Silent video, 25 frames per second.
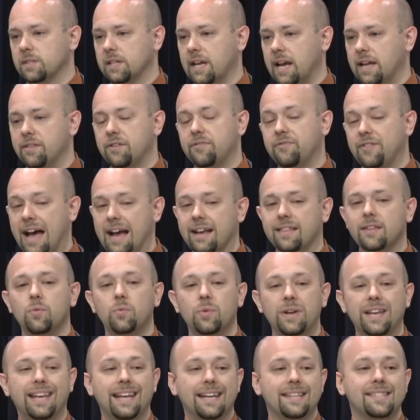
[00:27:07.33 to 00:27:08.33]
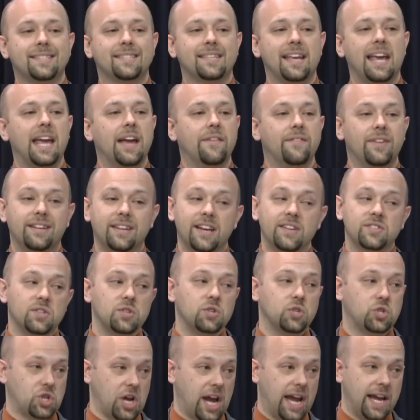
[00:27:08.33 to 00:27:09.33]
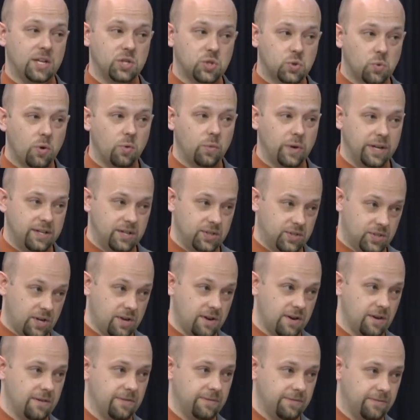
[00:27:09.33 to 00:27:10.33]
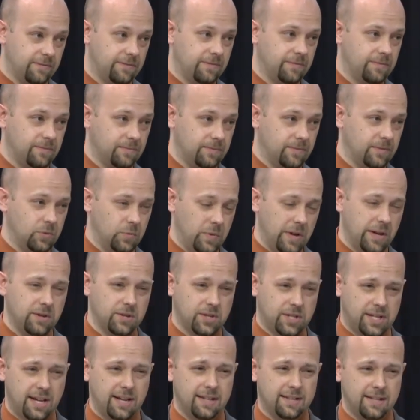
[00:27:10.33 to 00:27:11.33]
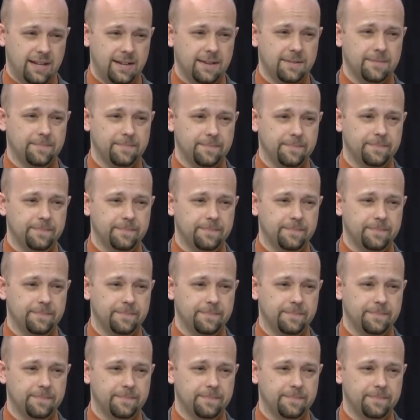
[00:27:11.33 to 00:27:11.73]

And the fact that we get saved, it doesn't change what we deserve. Do we understand that?